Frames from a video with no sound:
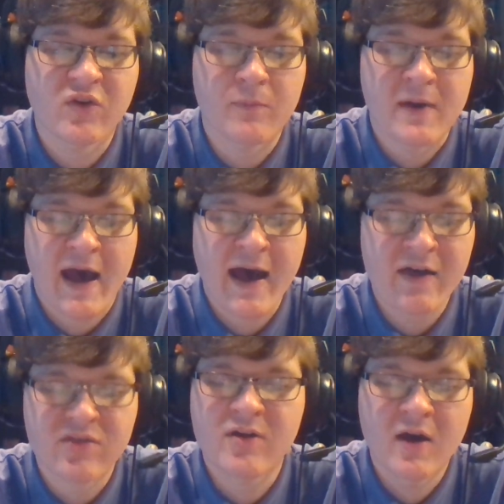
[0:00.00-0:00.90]
for
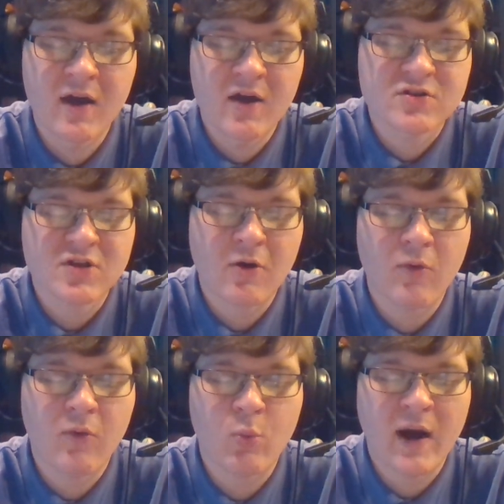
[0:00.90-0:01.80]
path.
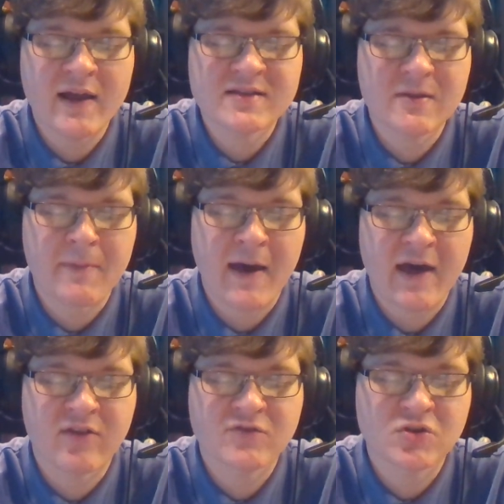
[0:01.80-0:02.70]
So why is the
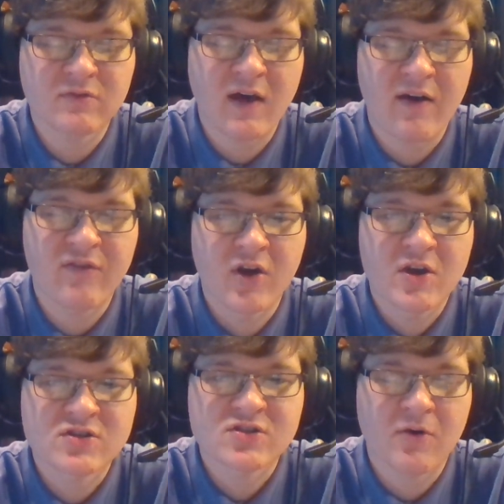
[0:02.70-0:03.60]
path of true love
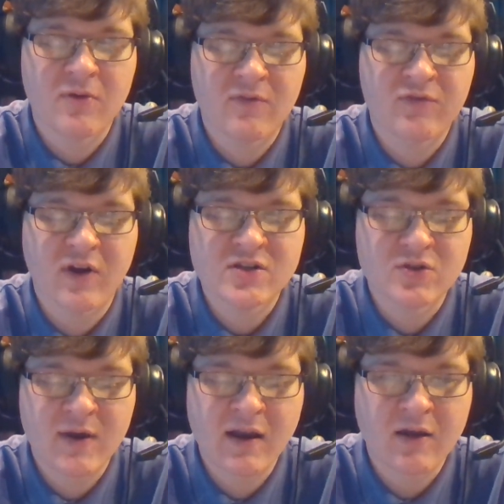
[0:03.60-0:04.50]
so
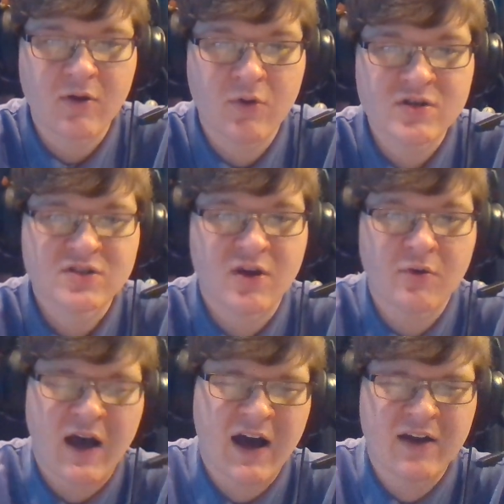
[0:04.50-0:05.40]
frustrating or
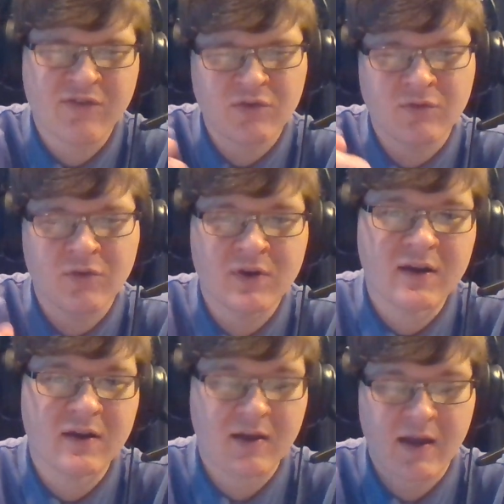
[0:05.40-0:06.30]
so
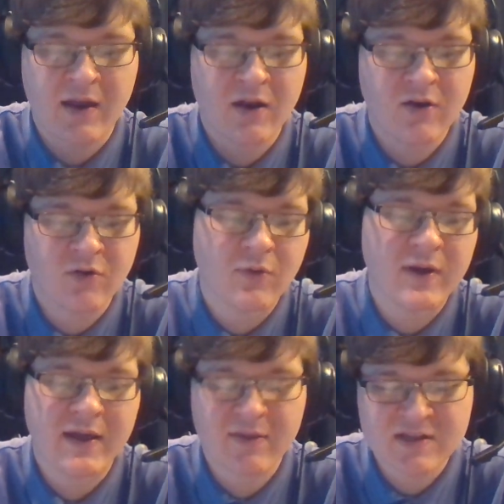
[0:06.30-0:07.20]
convoluted and
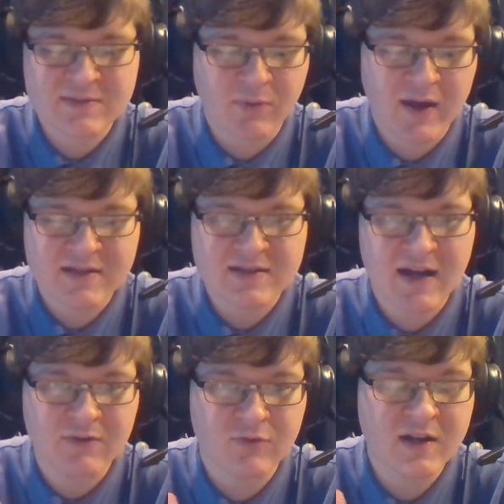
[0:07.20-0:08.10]
annoying in this play? It's
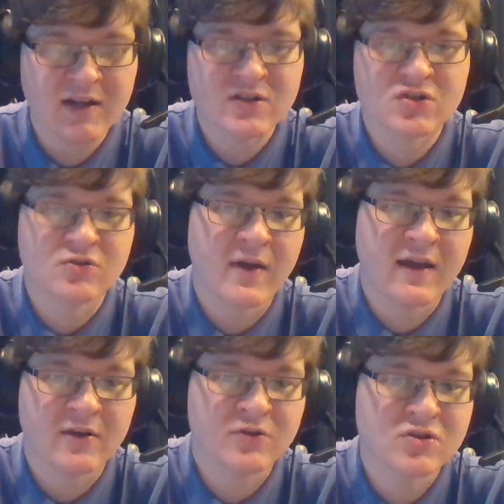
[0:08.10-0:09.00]
not running
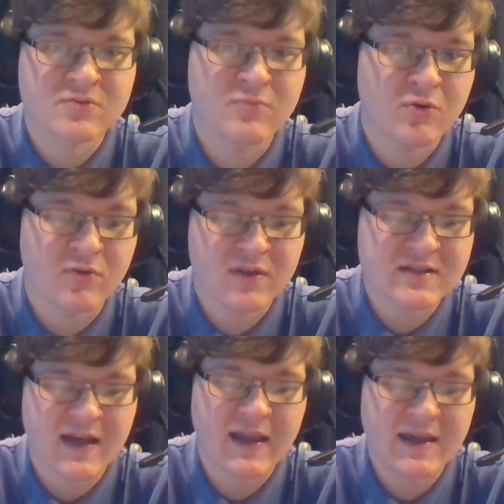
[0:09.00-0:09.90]
straight or smooth.
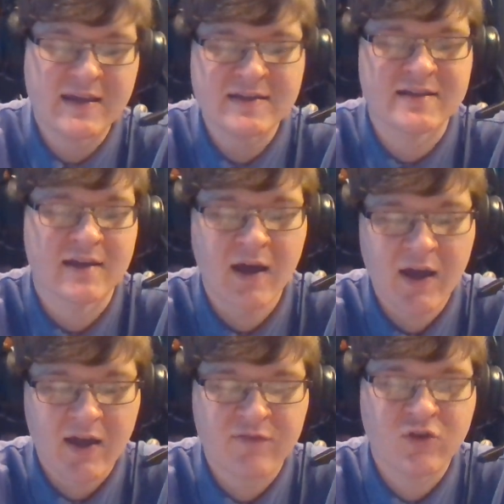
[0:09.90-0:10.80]
It's not easy.
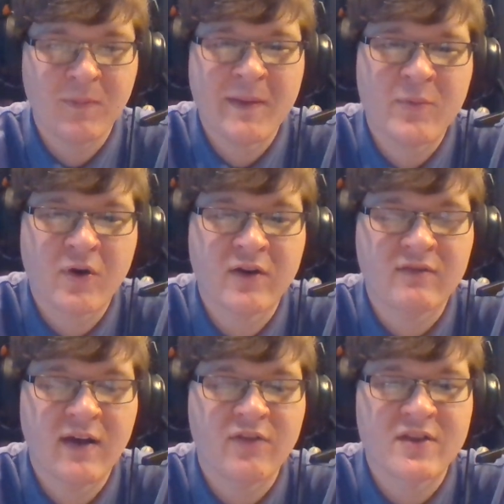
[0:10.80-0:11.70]
If 2 people are
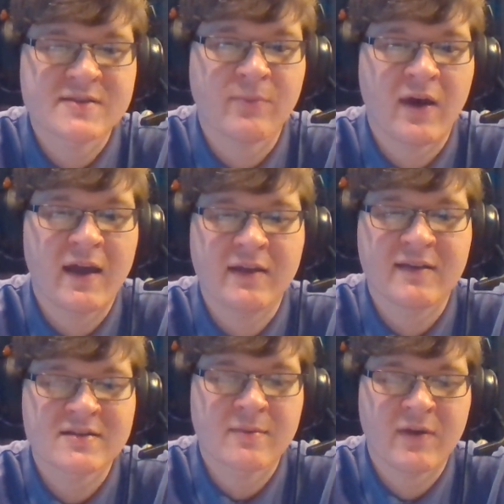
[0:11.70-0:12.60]
in love in this play, it
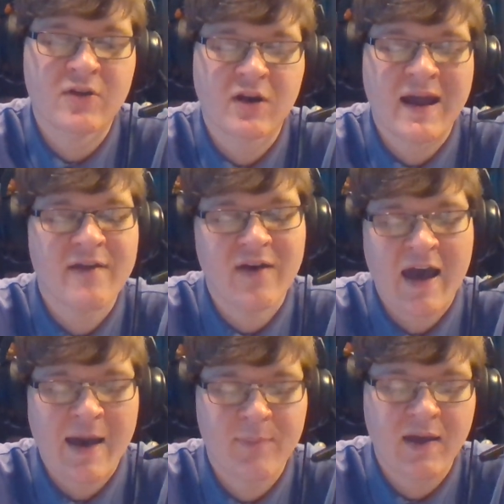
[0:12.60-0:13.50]
doesn't mean they're going to have a
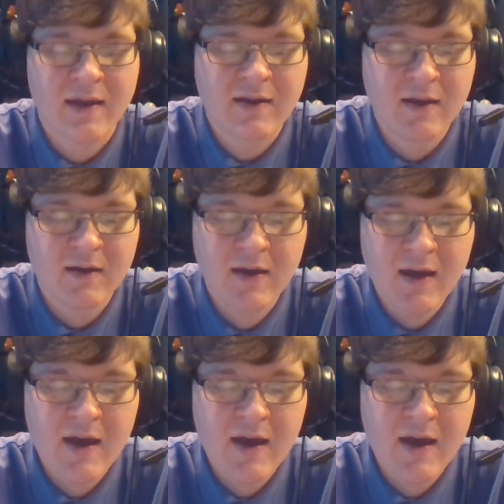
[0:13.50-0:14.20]
happy ending.